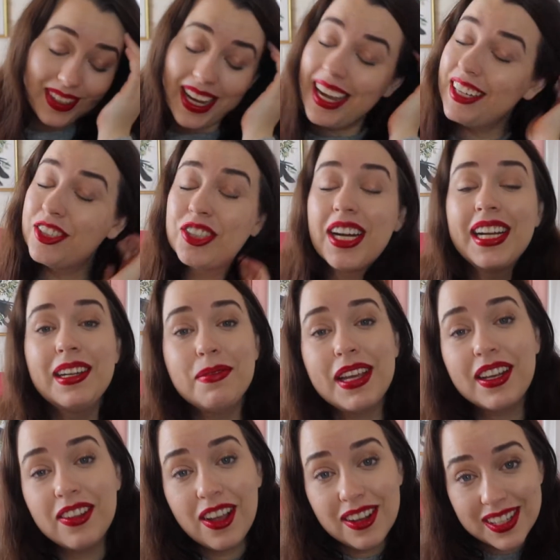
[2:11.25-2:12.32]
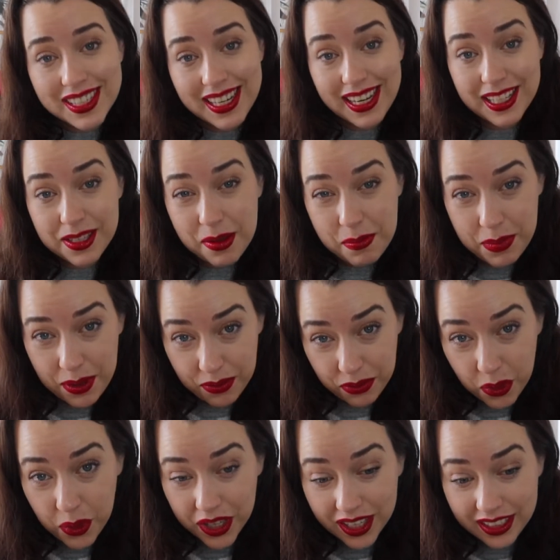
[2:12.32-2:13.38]
I had tried to make long stays
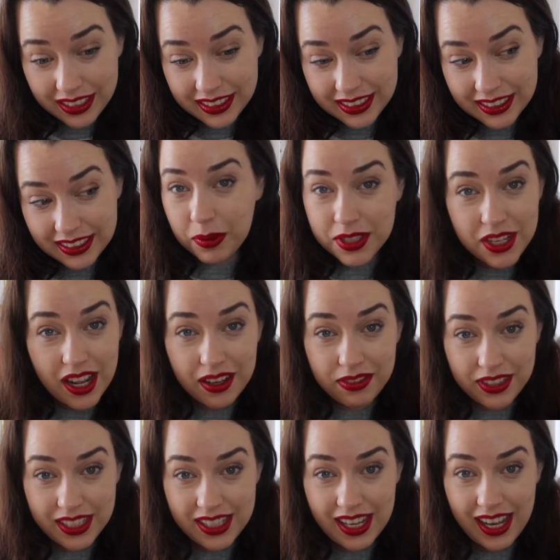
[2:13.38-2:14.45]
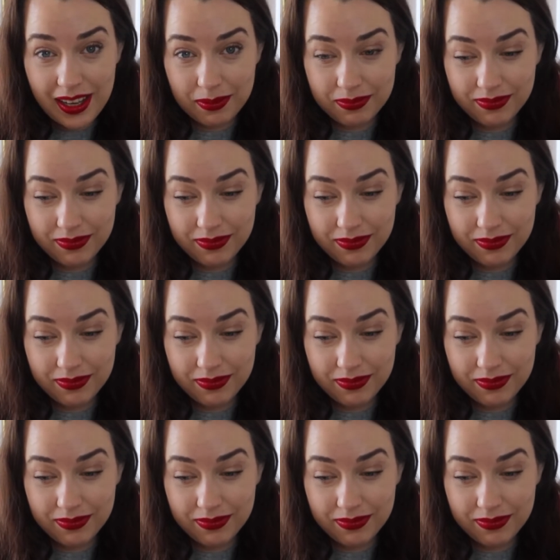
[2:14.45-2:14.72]
before. It was not a fun time.